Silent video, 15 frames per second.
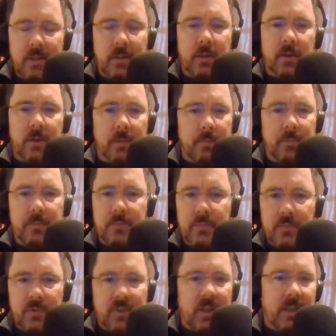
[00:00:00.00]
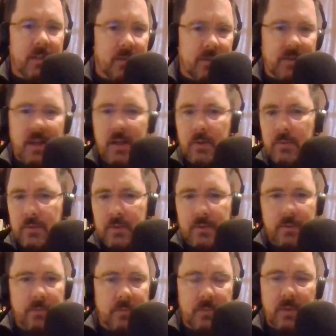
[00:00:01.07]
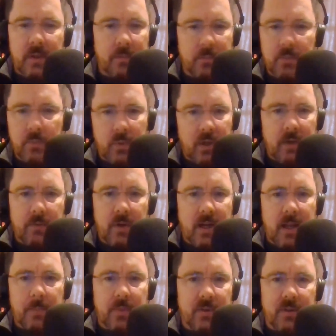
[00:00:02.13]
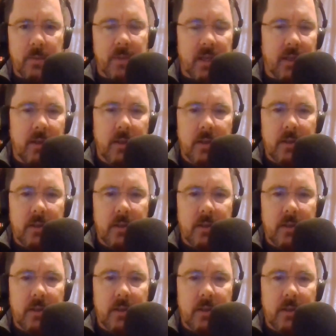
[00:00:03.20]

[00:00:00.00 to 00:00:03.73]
your sight, sound, whatever it happens to be.